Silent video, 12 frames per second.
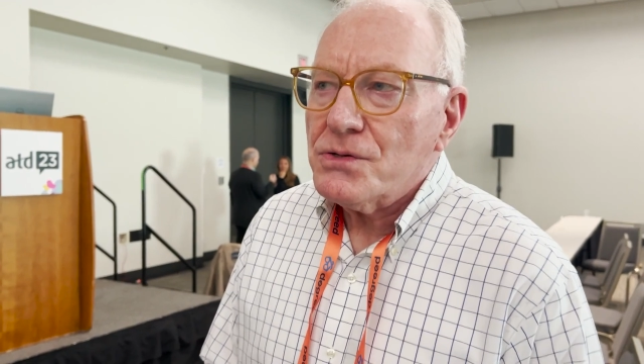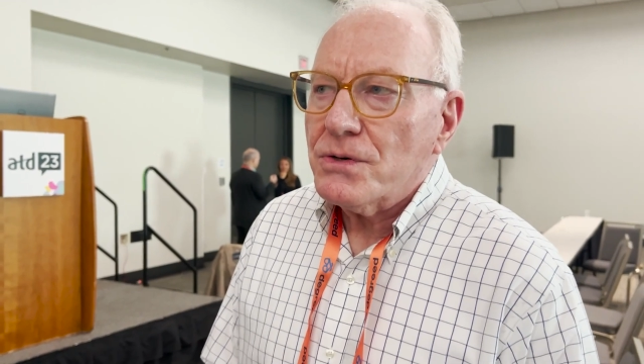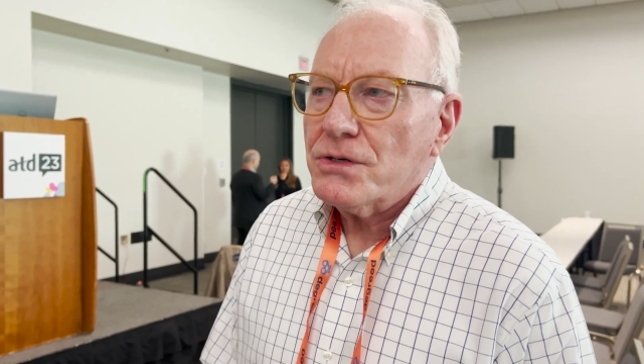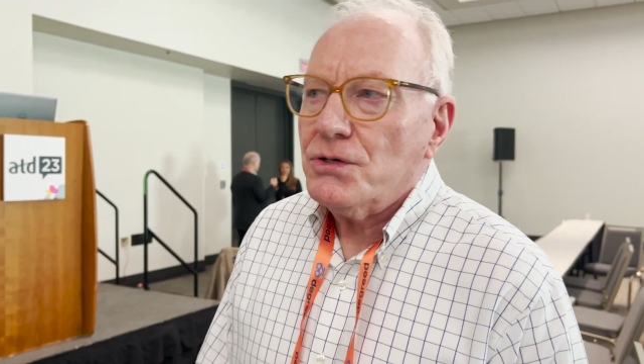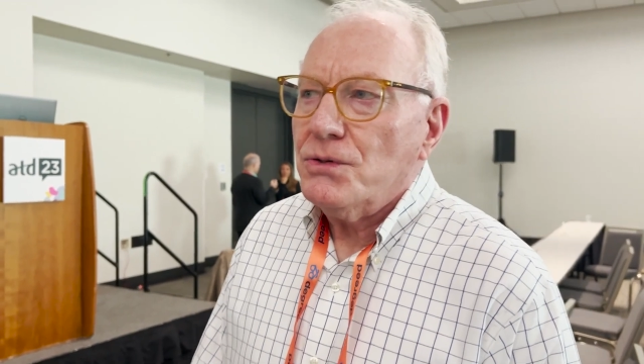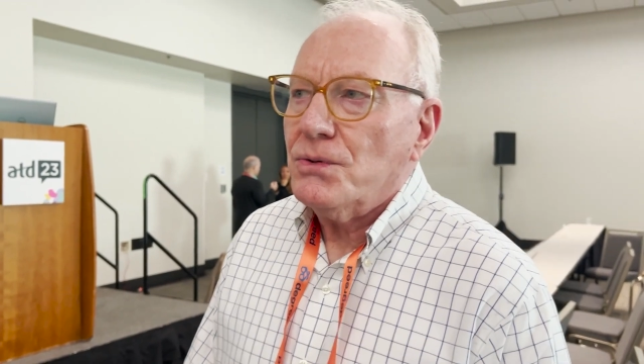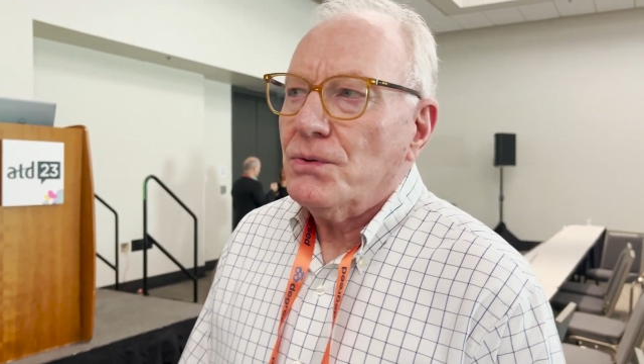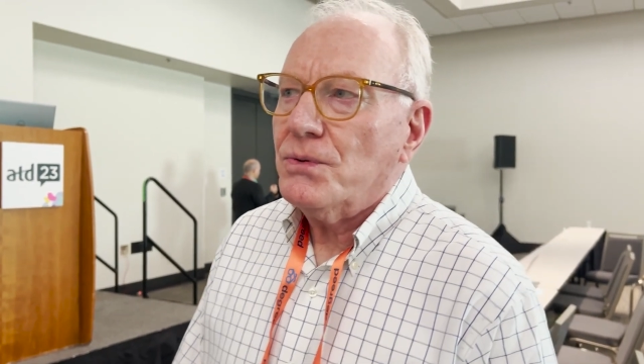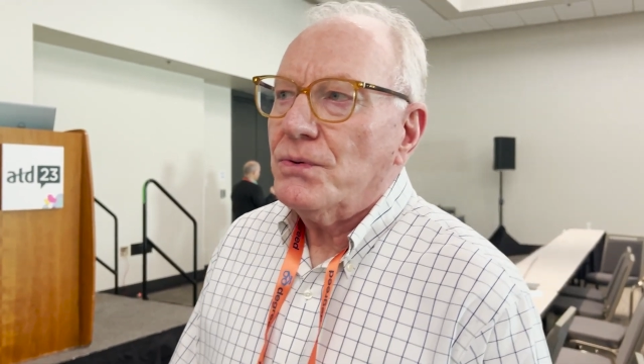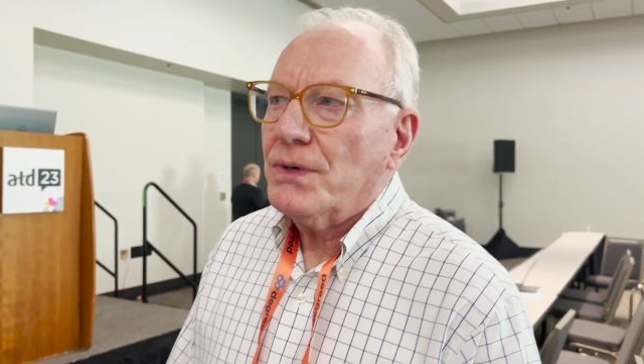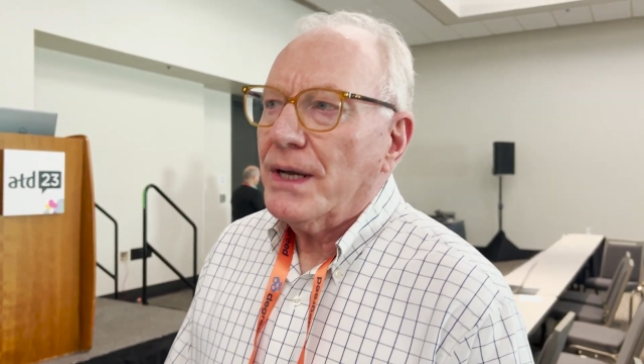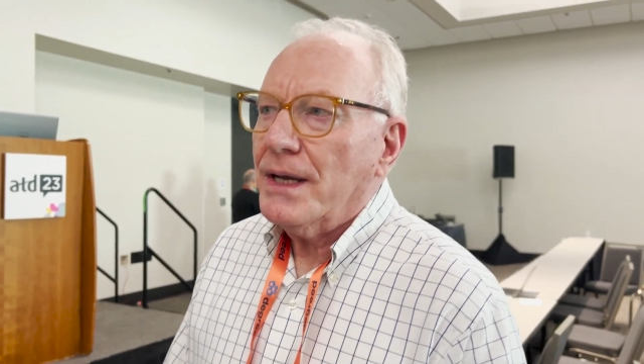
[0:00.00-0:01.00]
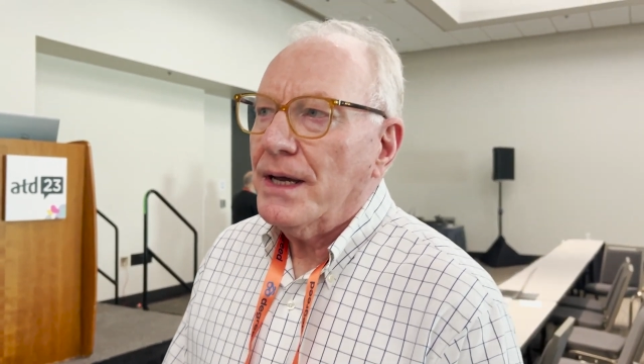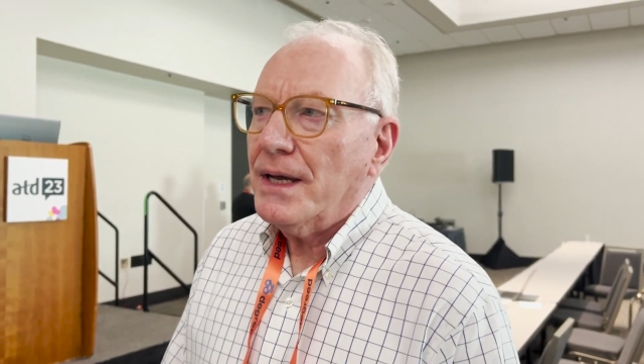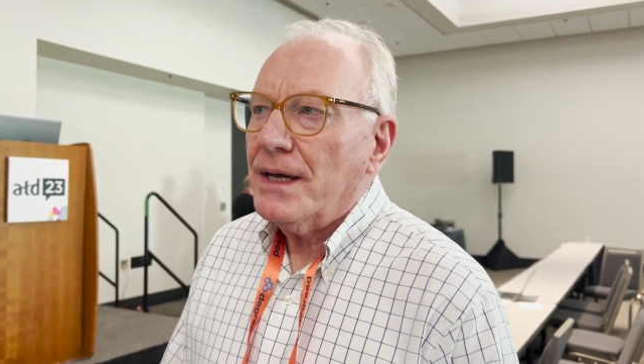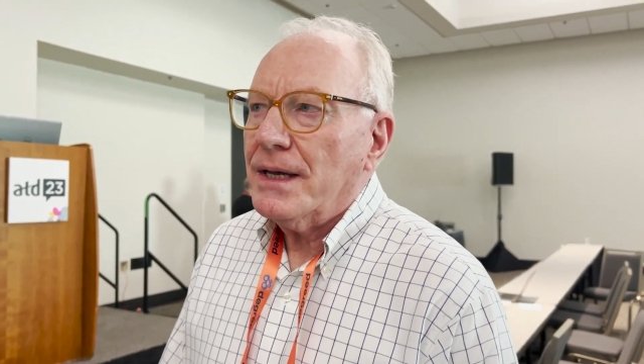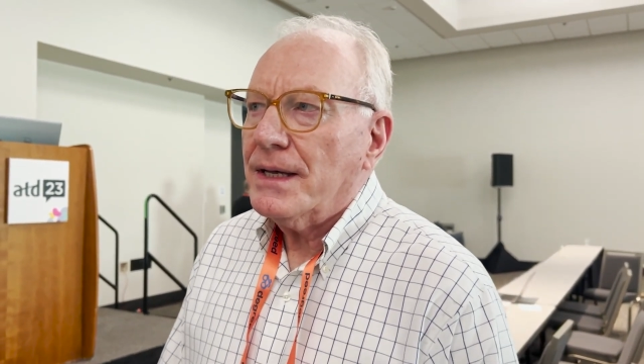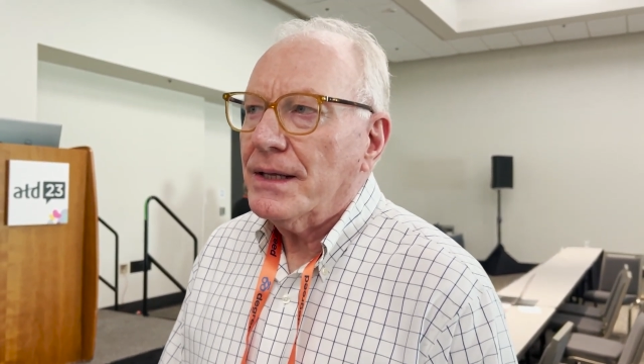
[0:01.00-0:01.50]
or to
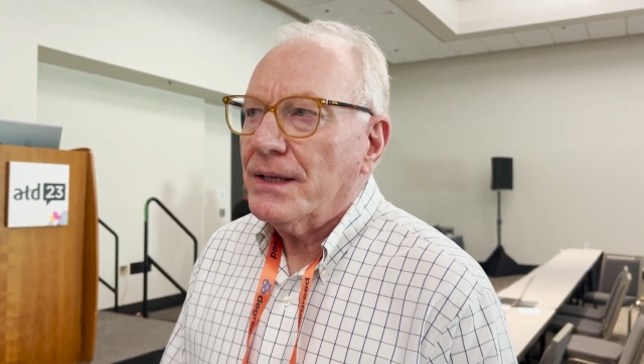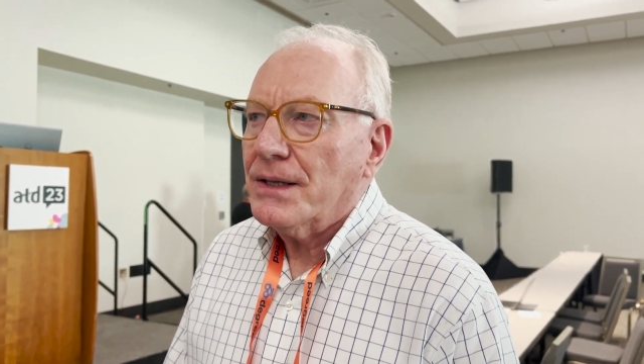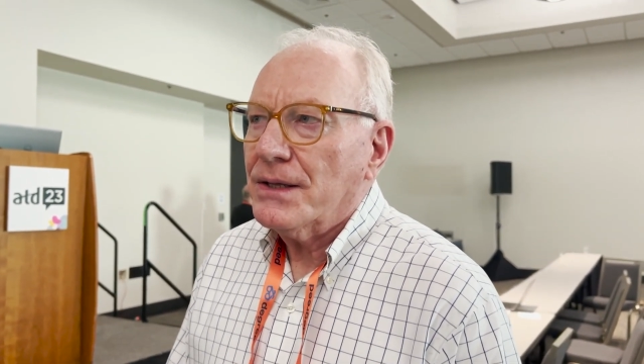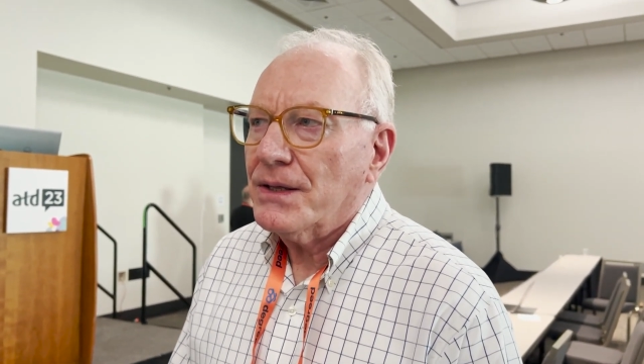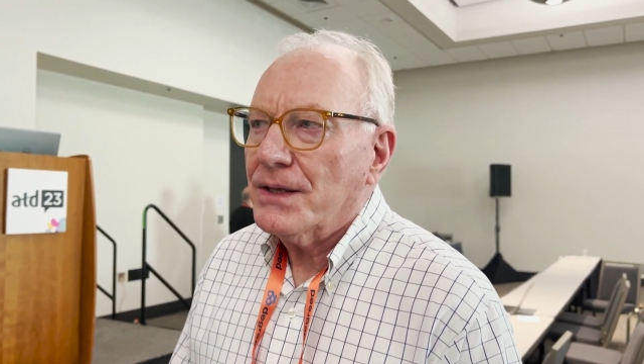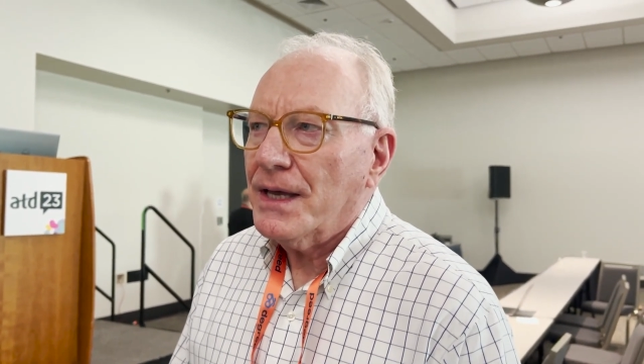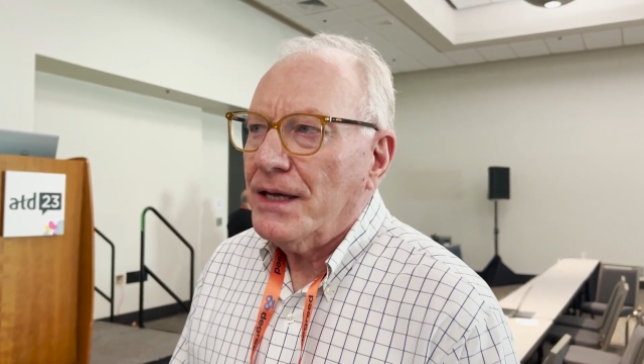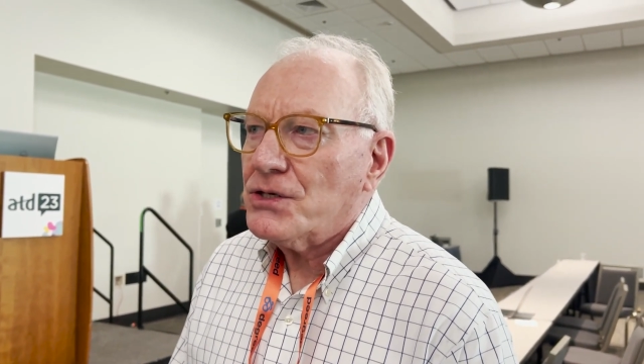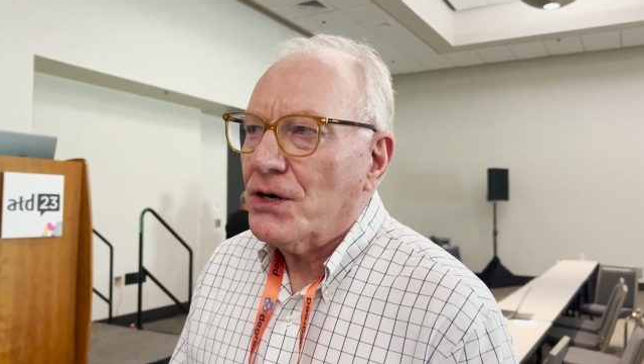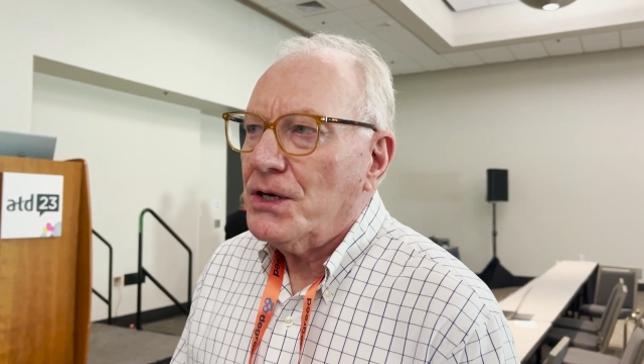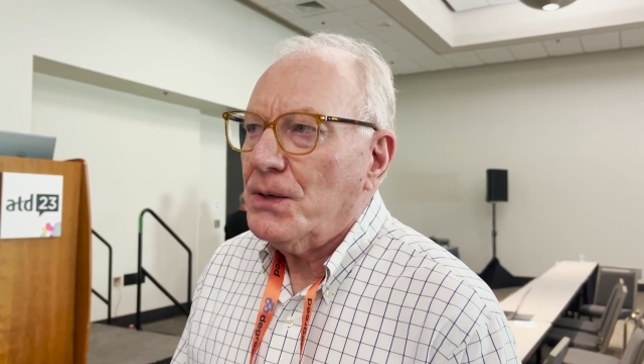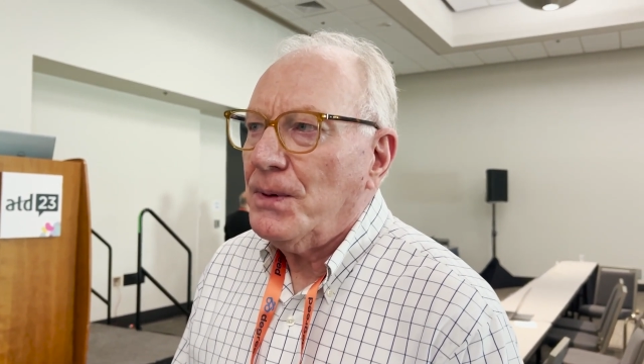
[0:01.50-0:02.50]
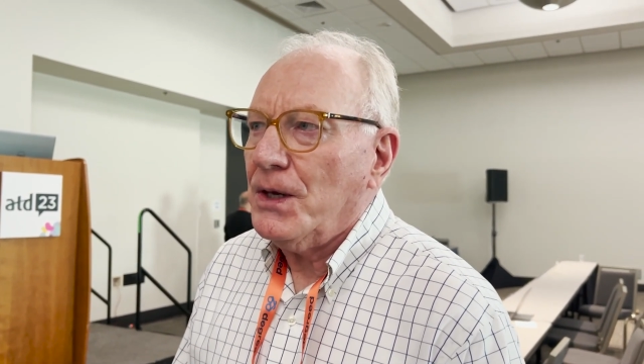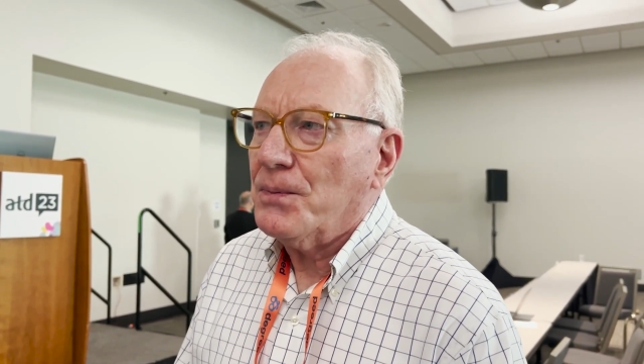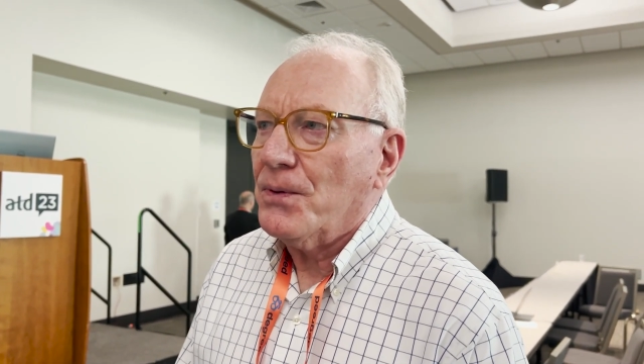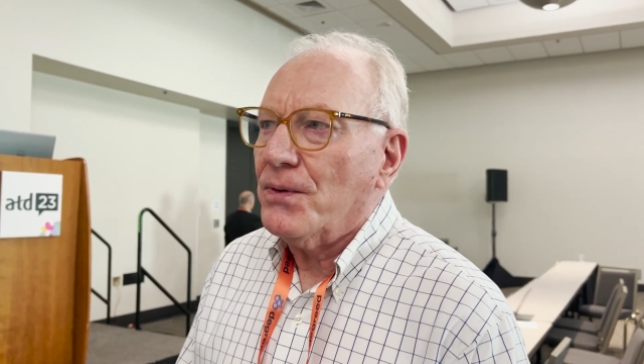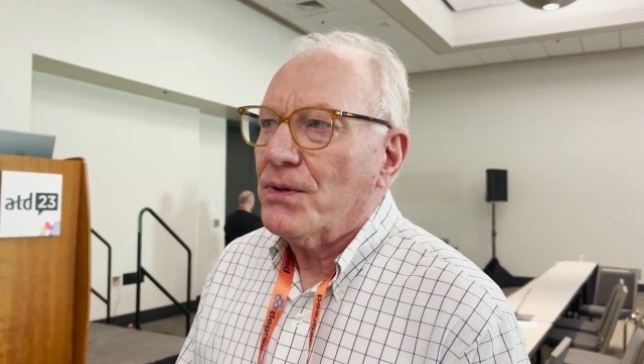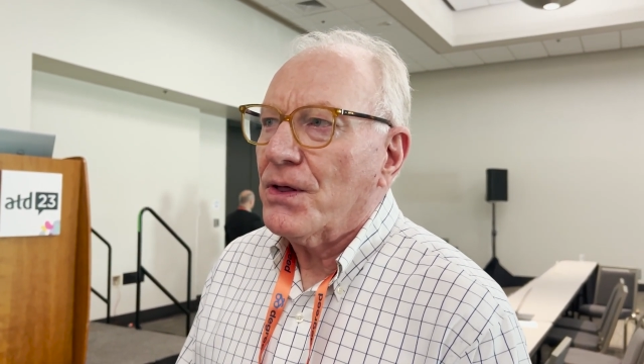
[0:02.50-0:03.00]
HRD
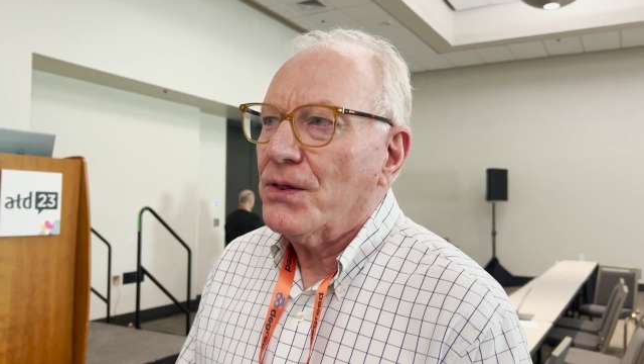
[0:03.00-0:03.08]
people,